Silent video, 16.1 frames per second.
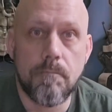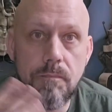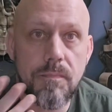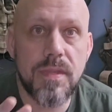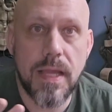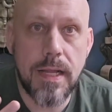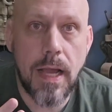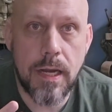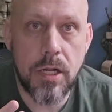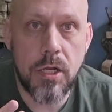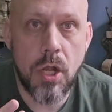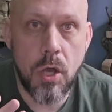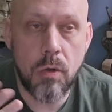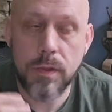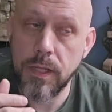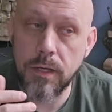They kind of
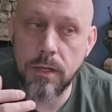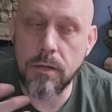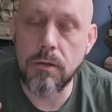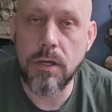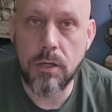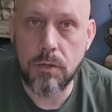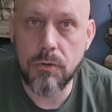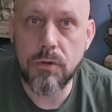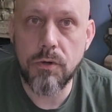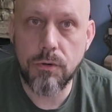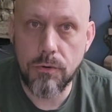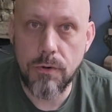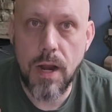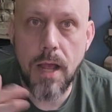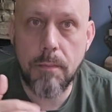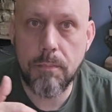know, and they know, oh
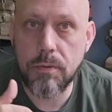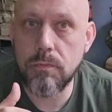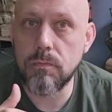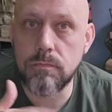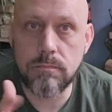crap,